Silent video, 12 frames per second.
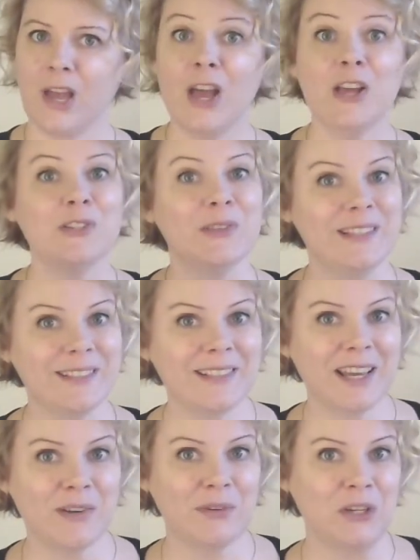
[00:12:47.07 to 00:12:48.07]
So this is
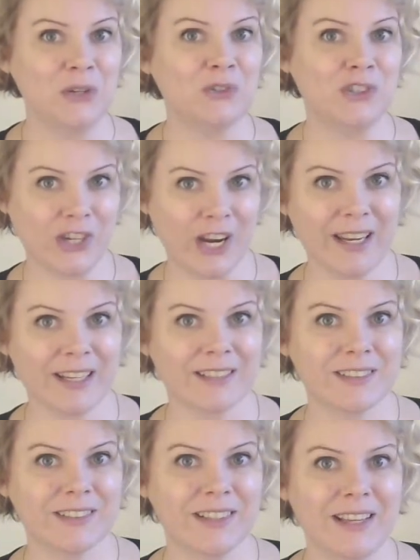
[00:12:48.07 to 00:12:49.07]
kind of a huge
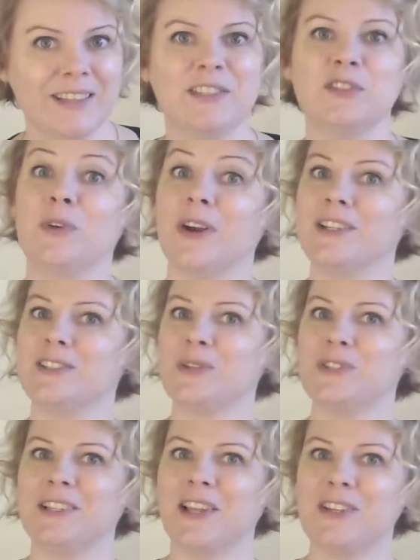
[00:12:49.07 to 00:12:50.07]
change. This is very
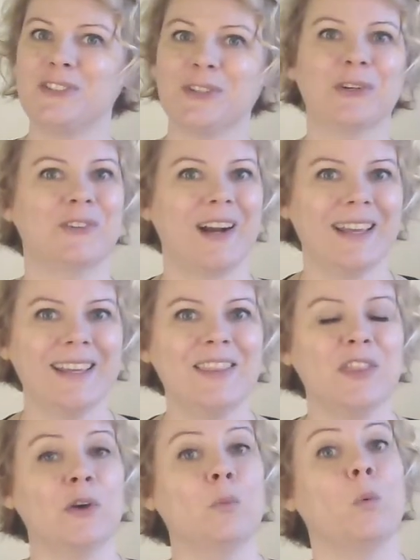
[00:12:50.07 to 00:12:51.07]
sociological, right?
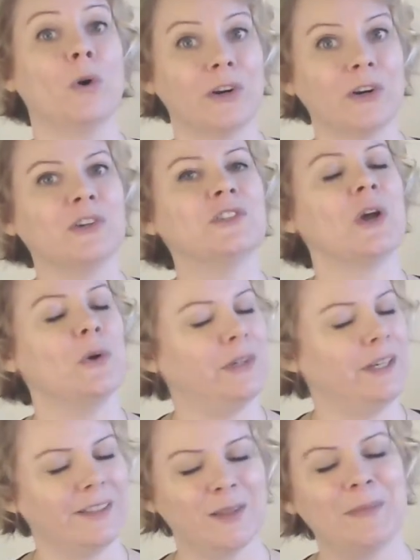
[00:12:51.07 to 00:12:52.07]
The workers
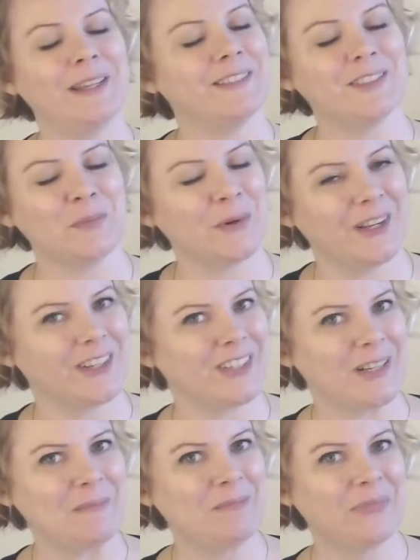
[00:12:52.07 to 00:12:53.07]
owning the means of
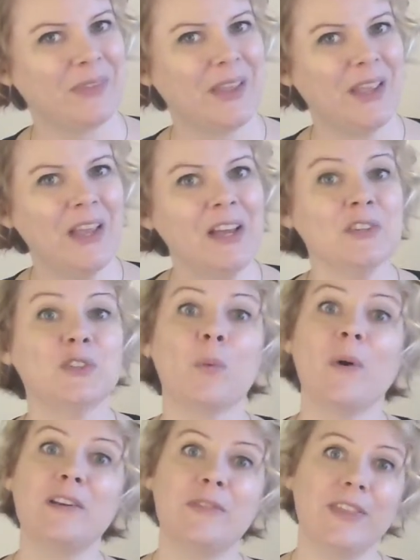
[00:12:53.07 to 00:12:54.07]
production. So
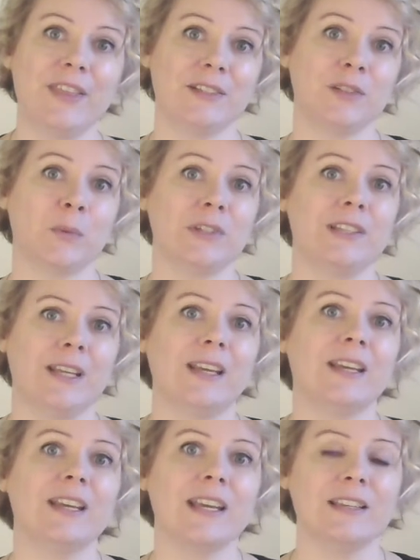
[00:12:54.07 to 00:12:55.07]
one of the things that we're
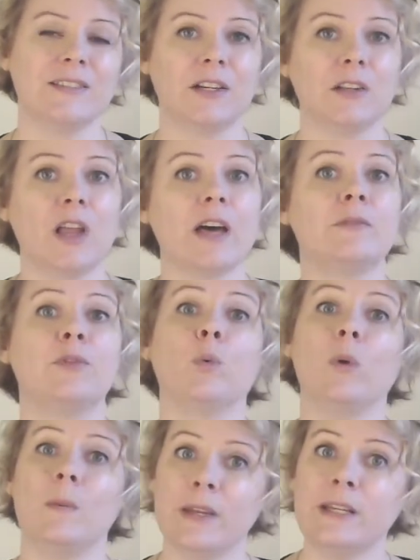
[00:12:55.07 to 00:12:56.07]
seeing is that a lot of the
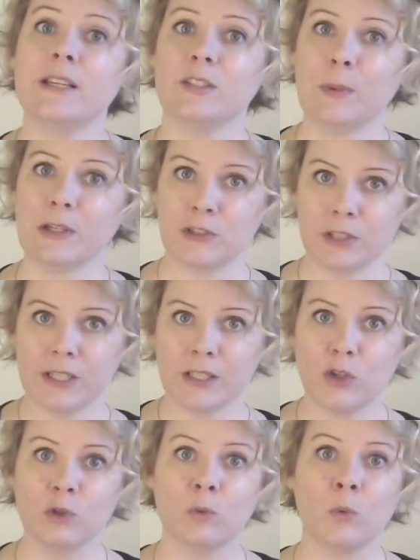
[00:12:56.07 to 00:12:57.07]
women, especially,
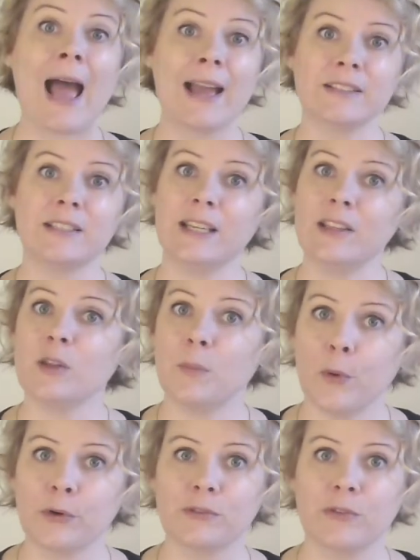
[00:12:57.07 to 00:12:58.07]
who act in the
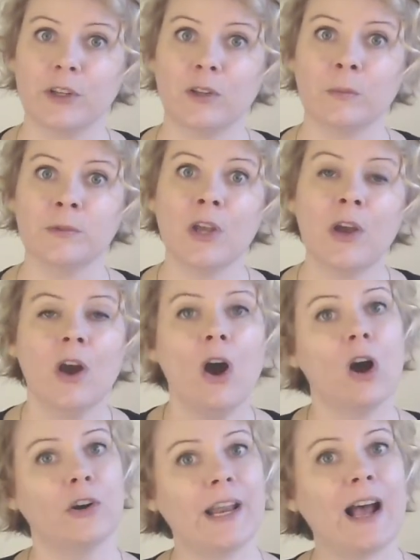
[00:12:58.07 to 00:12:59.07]
porn films
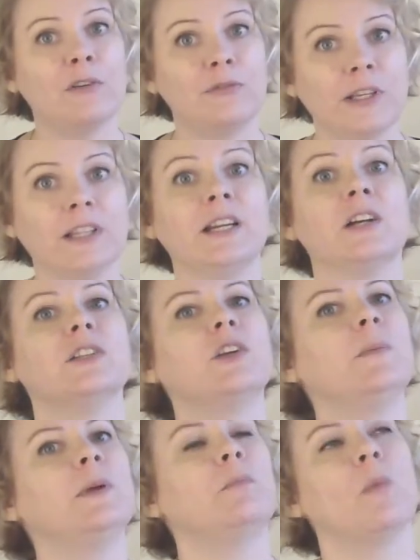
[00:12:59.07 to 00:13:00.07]
are now feeling a little
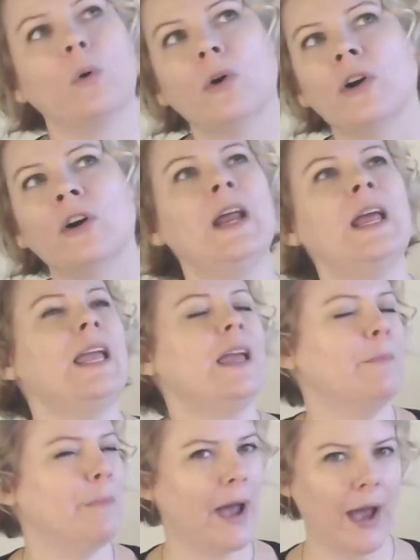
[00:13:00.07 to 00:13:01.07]
bit more
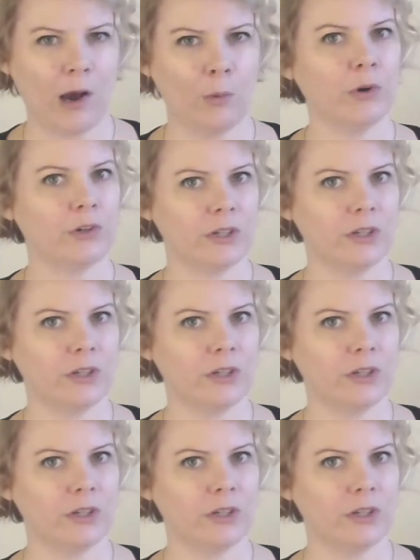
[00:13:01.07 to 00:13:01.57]
empowered,